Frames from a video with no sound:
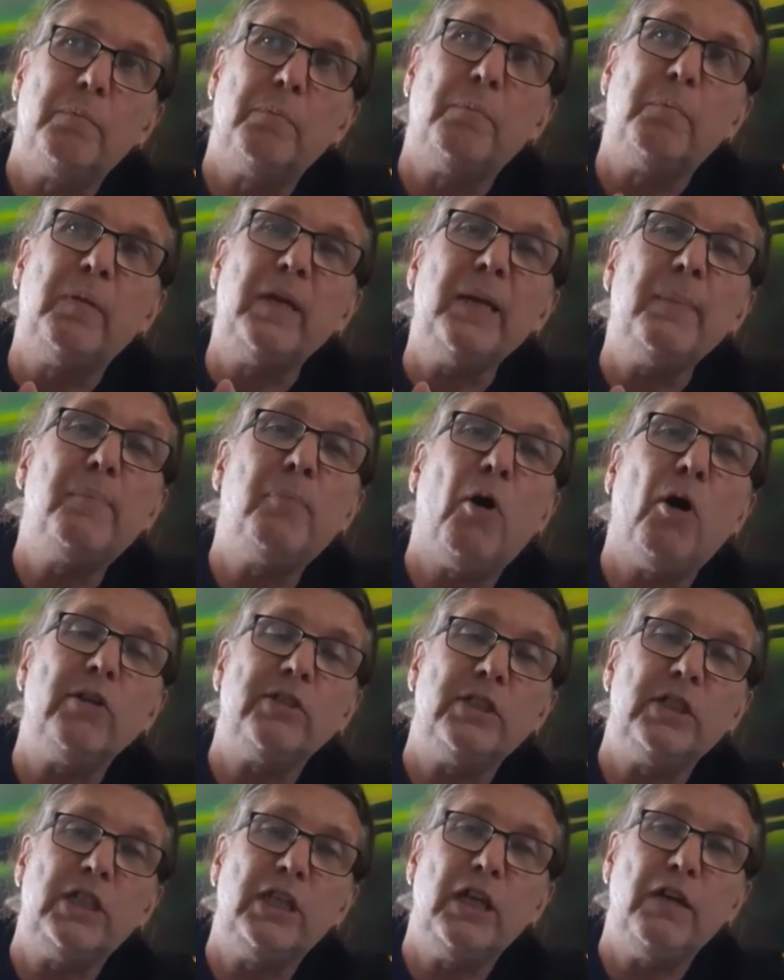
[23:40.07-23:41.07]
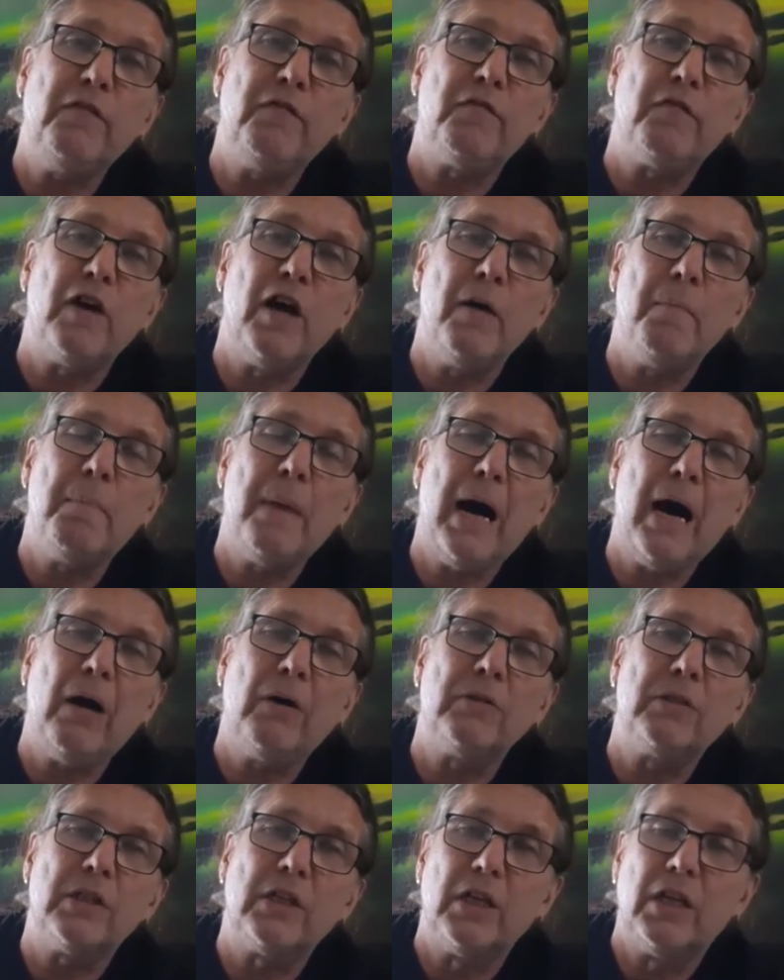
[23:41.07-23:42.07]
Be positive
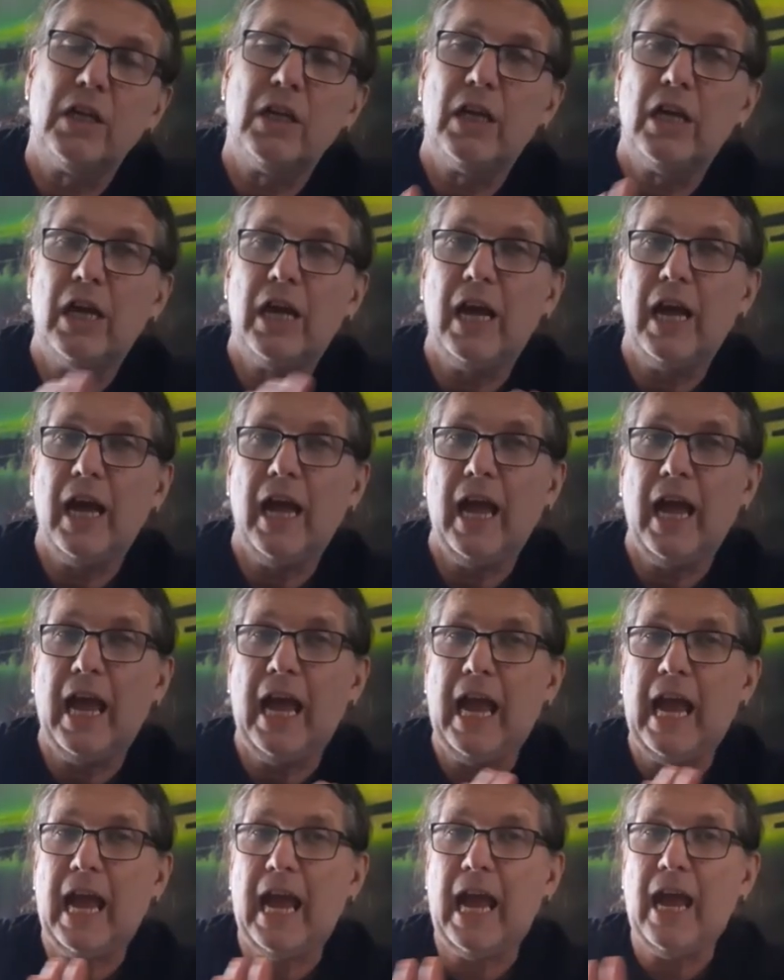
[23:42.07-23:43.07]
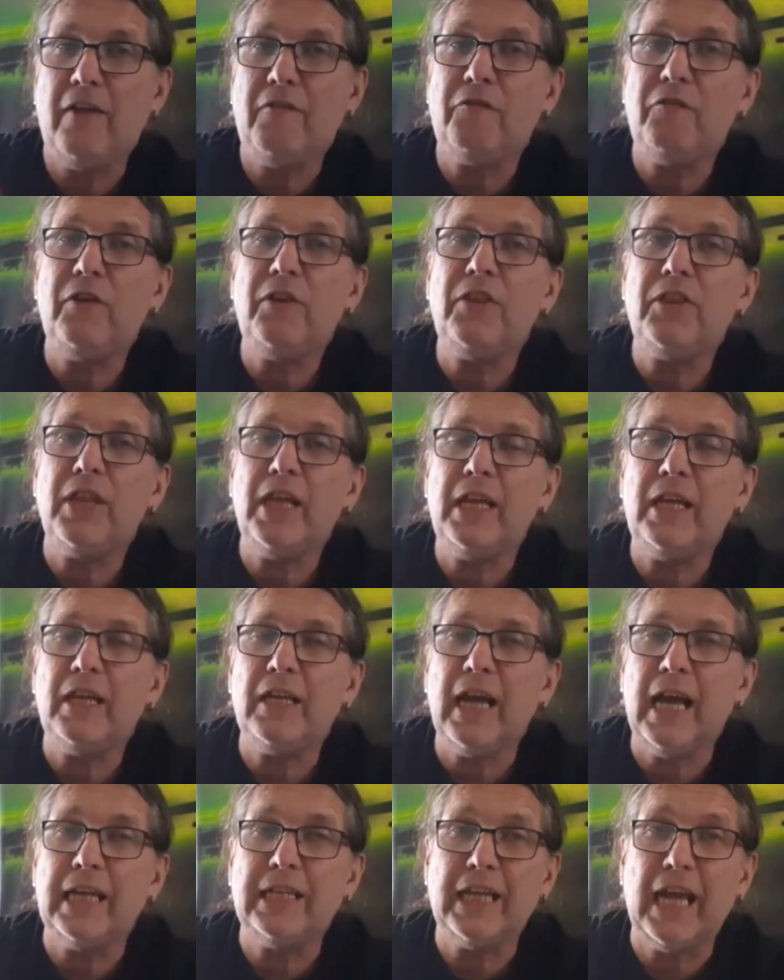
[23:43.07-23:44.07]
about everything
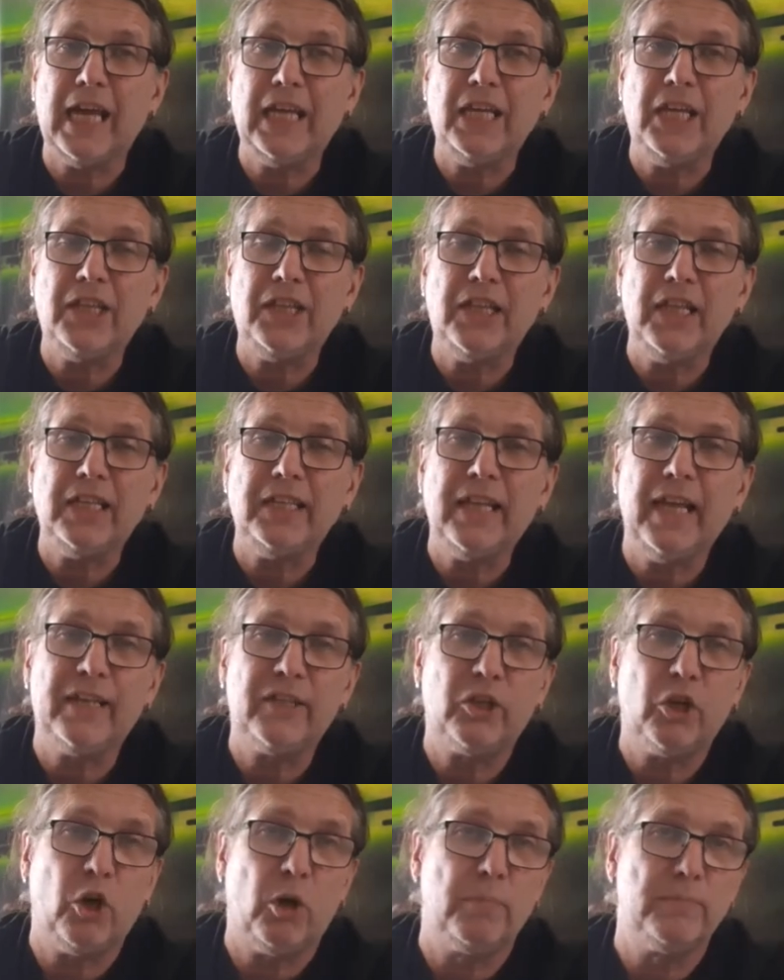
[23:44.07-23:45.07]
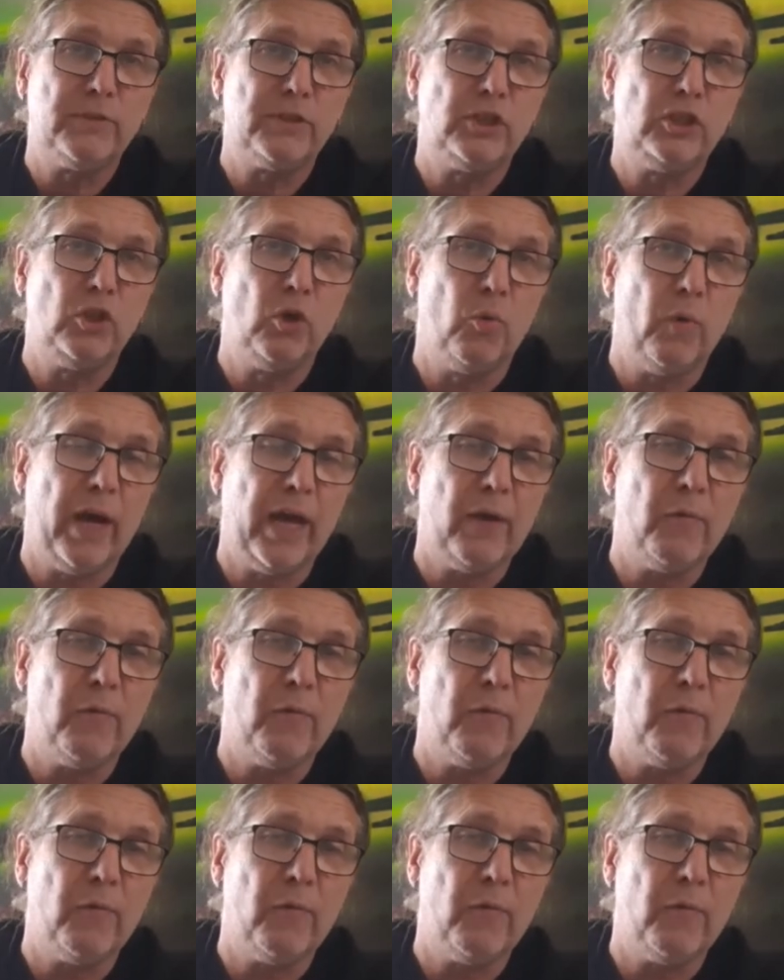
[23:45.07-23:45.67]
and anything that comes your way.